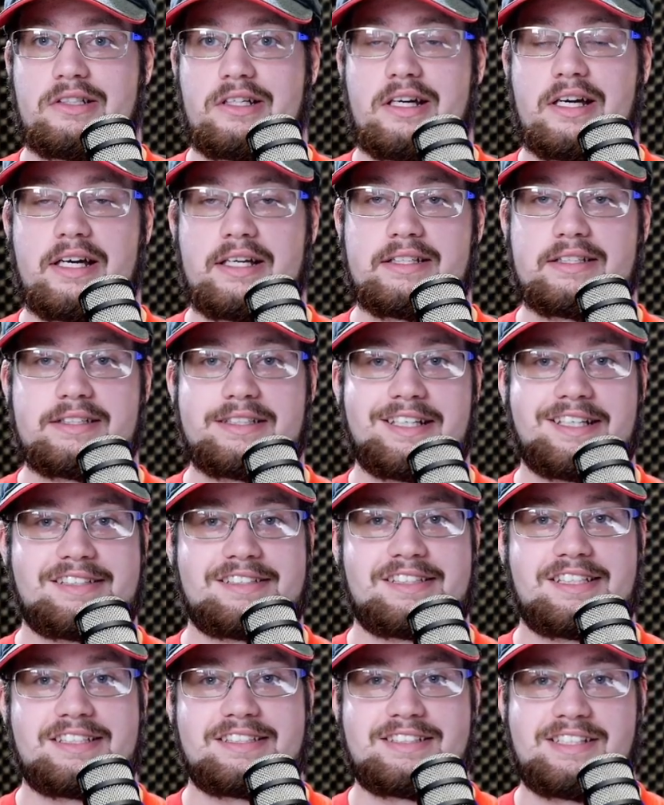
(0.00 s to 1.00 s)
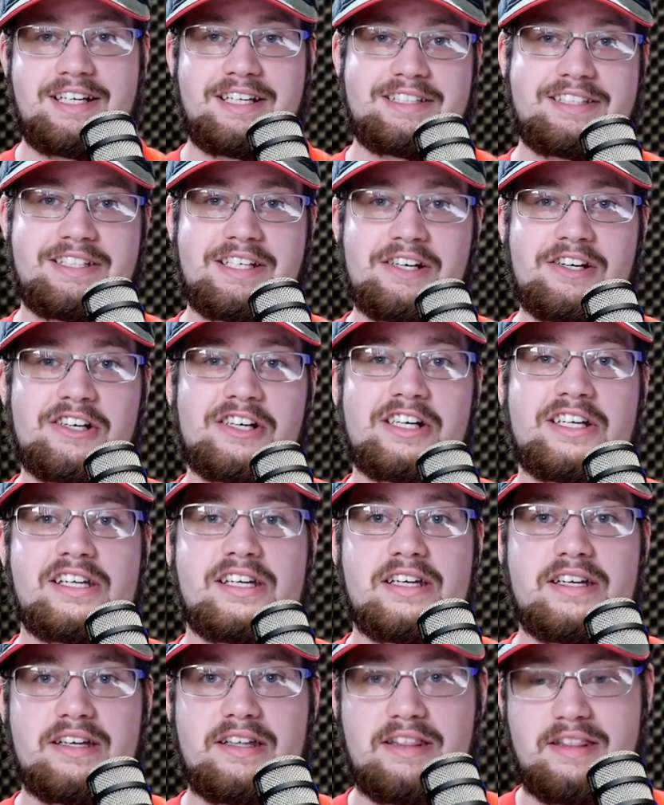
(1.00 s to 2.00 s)
highest stats as
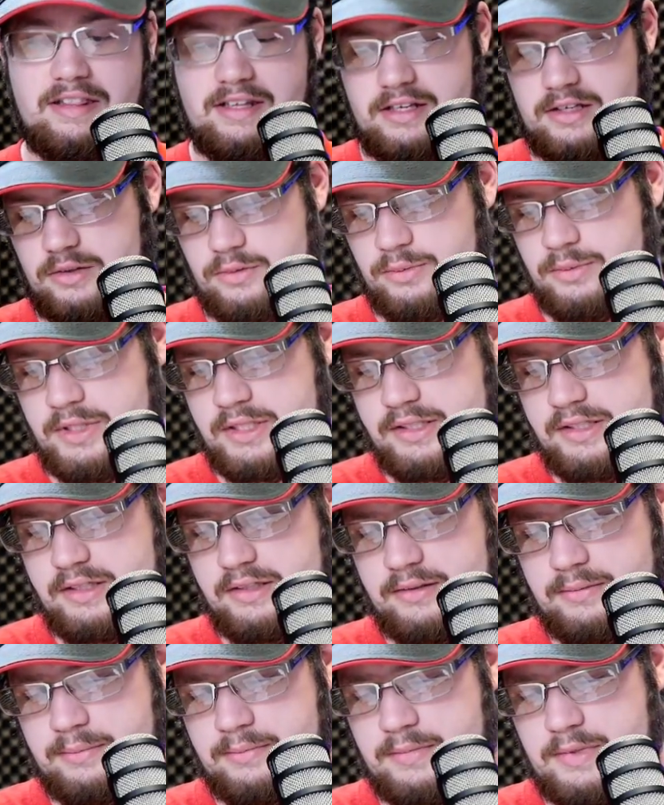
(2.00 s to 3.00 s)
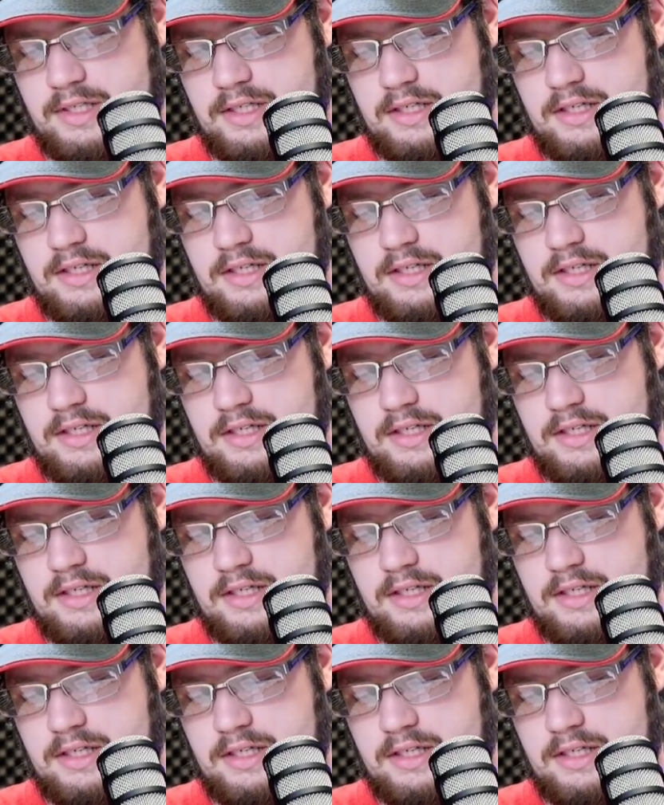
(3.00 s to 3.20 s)
dexterity, then wisdom.